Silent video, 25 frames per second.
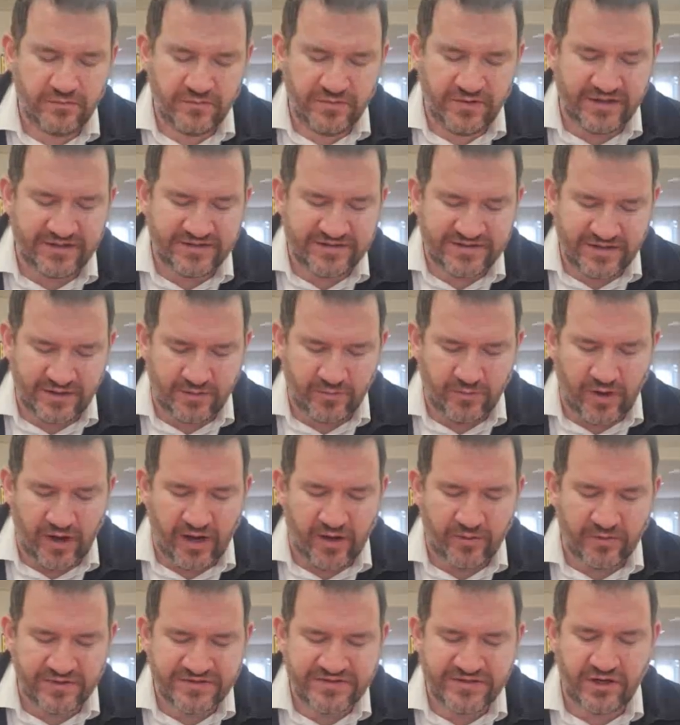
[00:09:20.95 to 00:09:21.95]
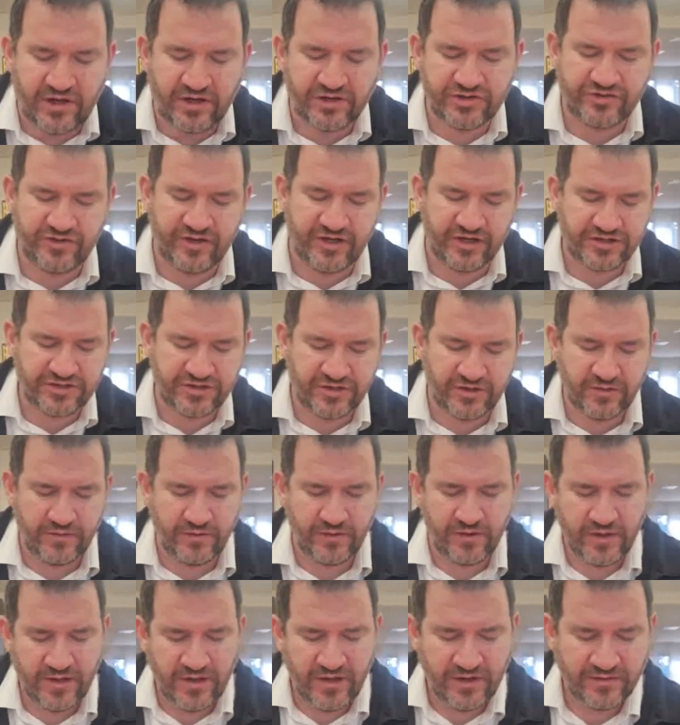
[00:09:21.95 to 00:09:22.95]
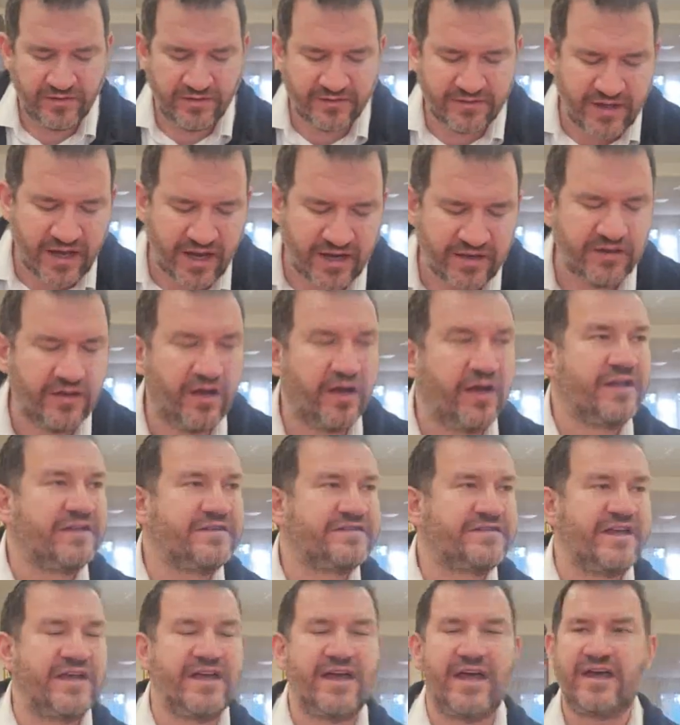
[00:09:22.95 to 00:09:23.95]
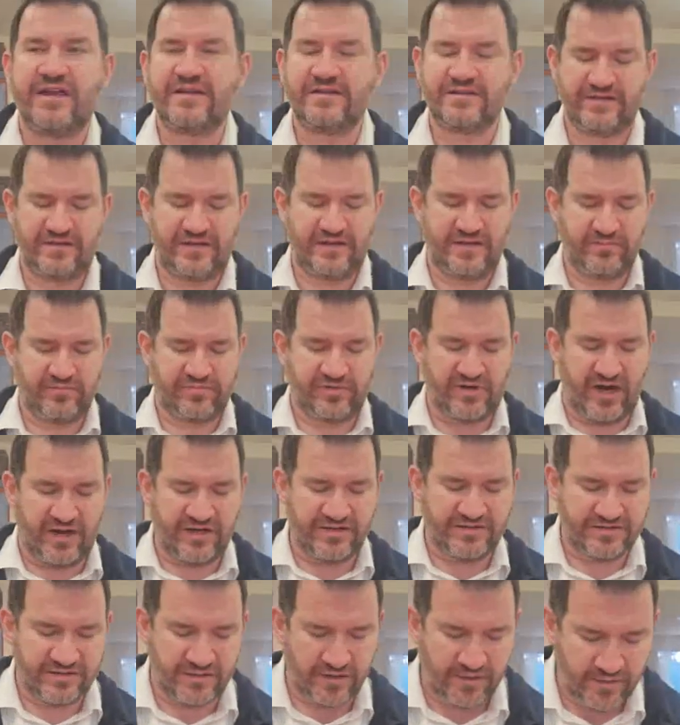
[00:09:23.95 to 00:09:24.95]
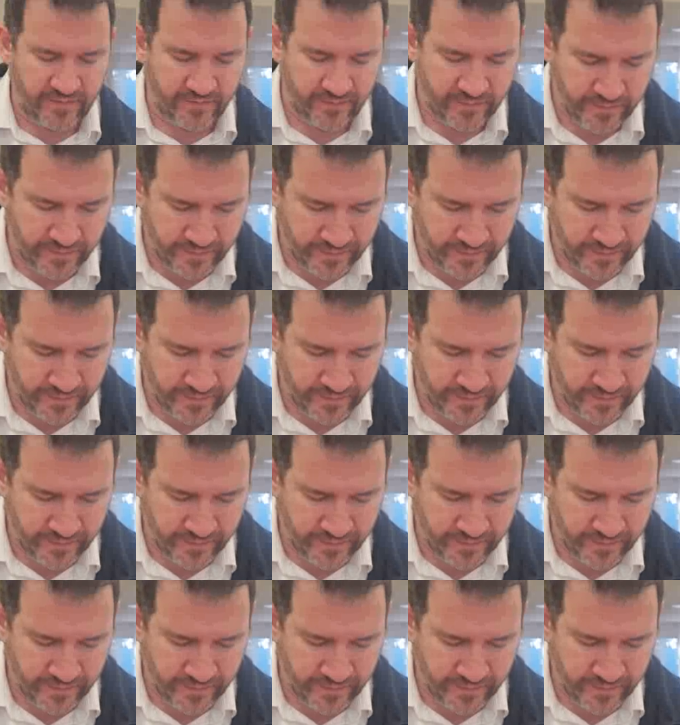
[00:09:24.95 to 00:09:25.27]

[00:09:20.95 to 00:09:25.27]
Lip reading: Let's see why. What's a contradiction? The Tanya, it says in a Brisa,